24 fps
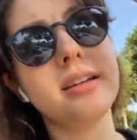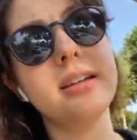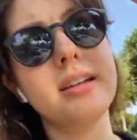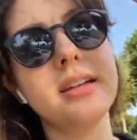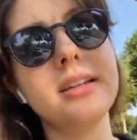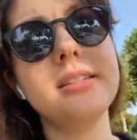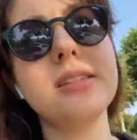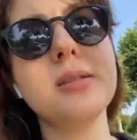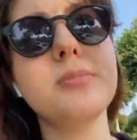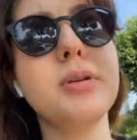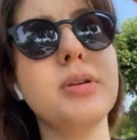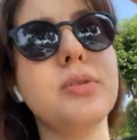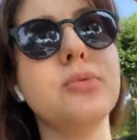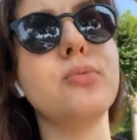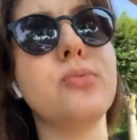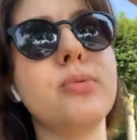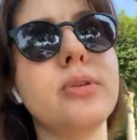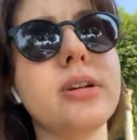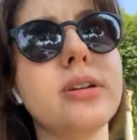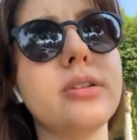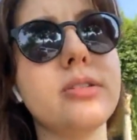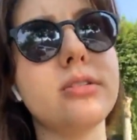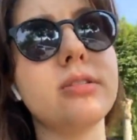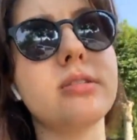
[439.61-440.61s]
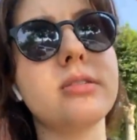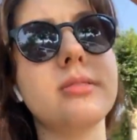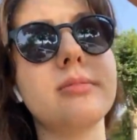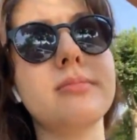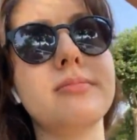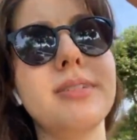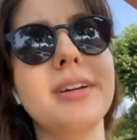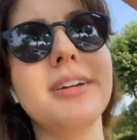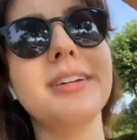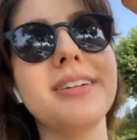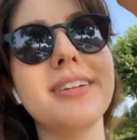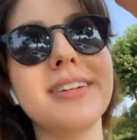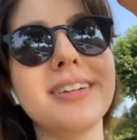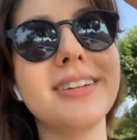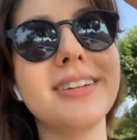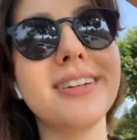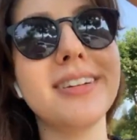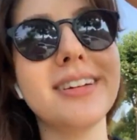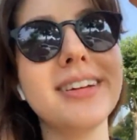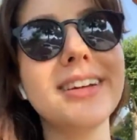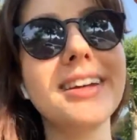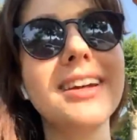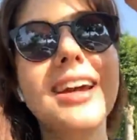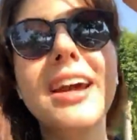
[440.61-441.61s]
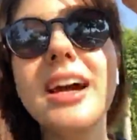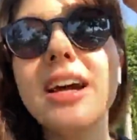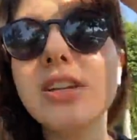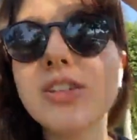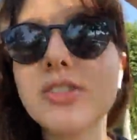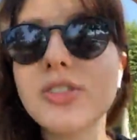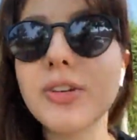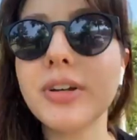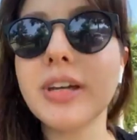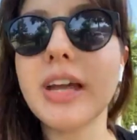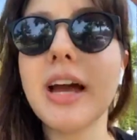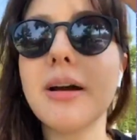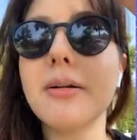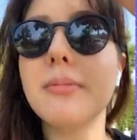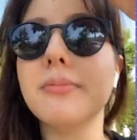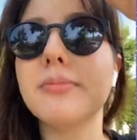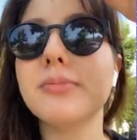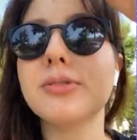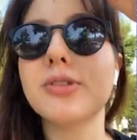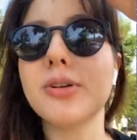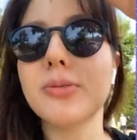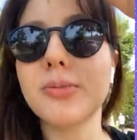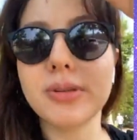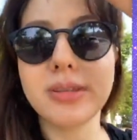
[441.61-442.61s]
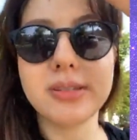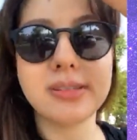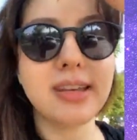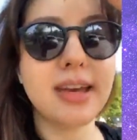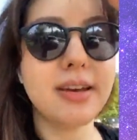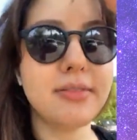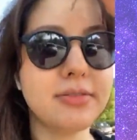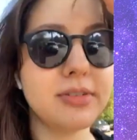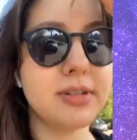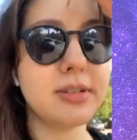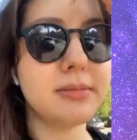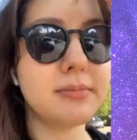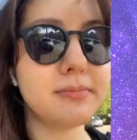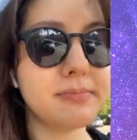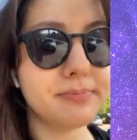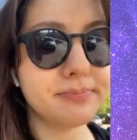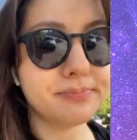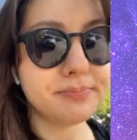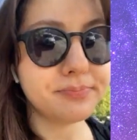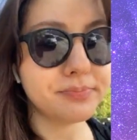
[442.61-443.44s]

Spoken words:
it's a bit weird. So with 7,